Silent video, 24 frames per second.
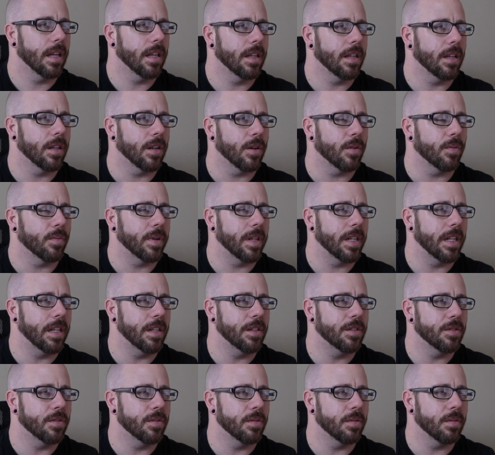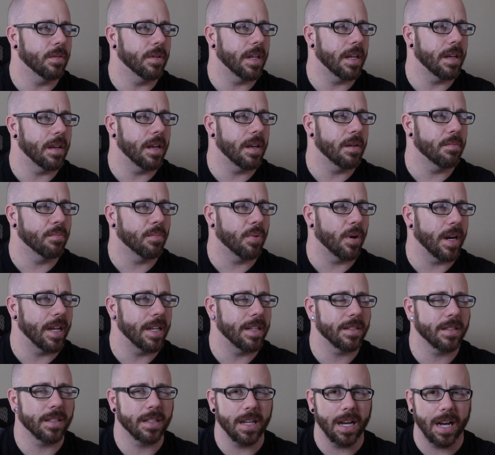We need to
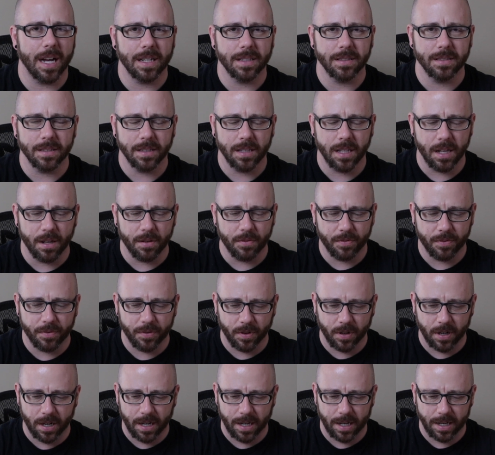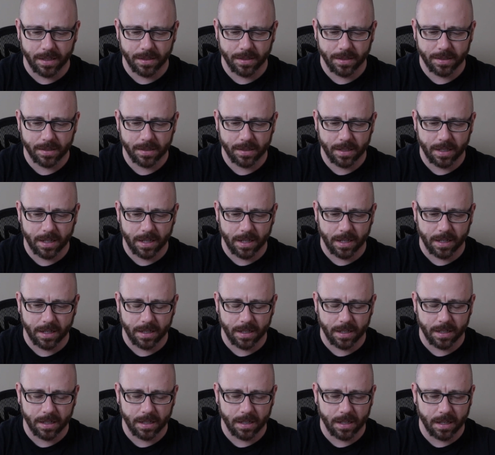embrace God's love for us
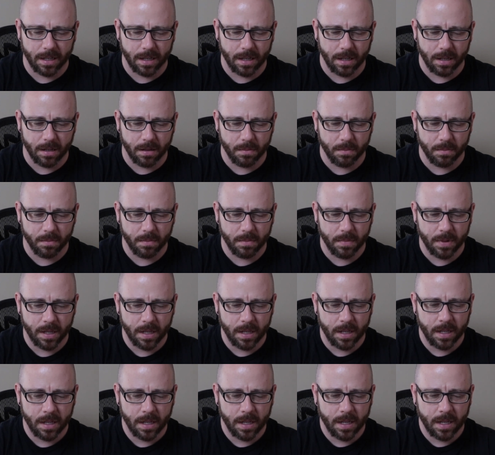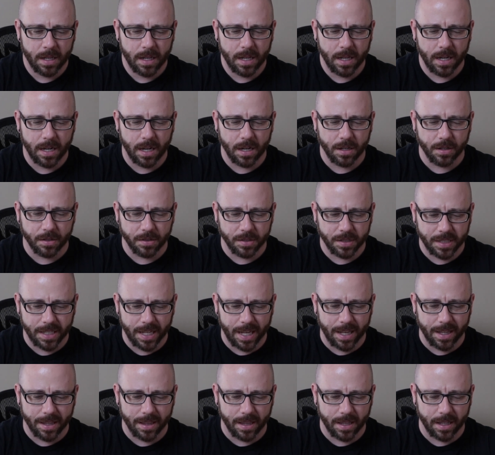and
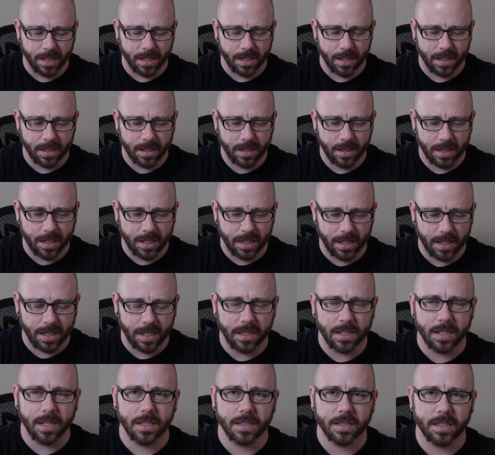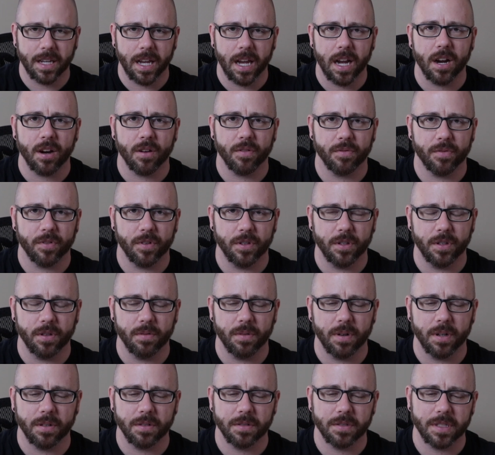understand that He does care for you.
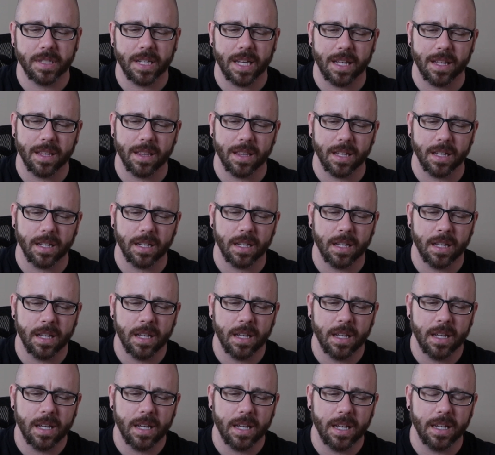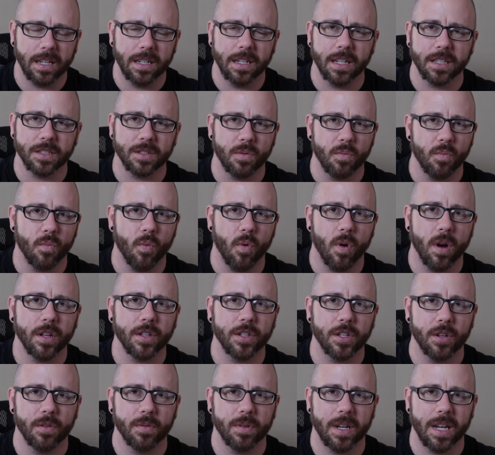Understand that He doesn't
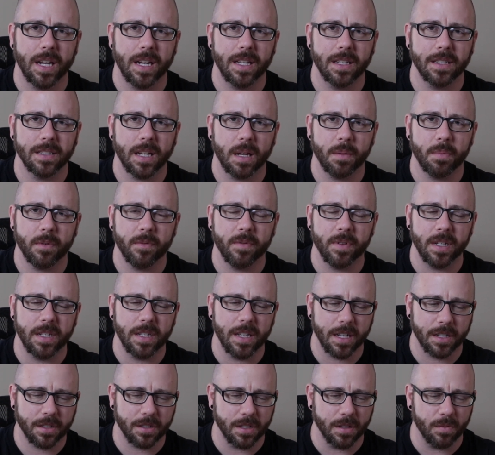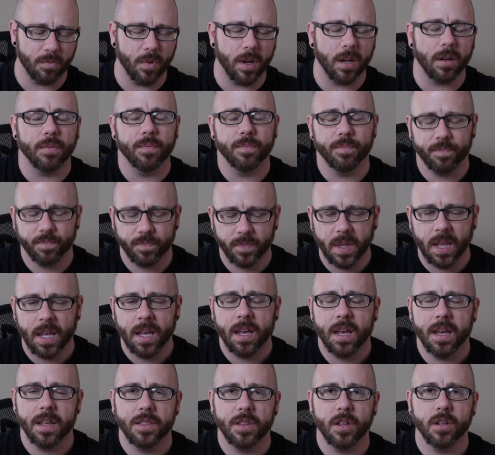want you in any type of addiction. Well,
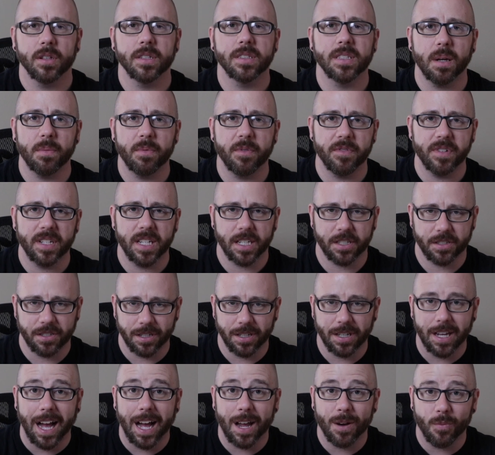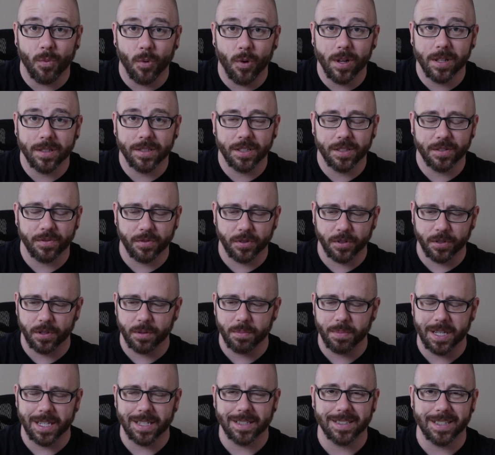the only type of addiction God wants is for you to
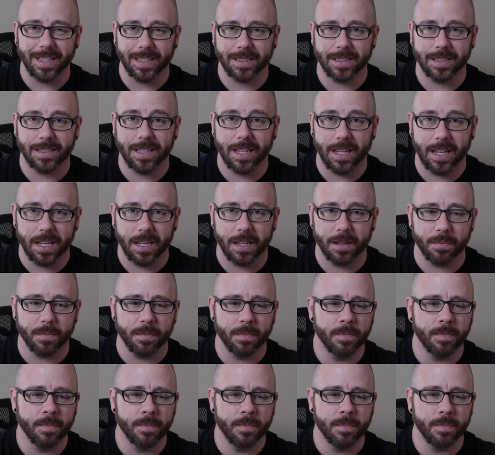be addicted to Him.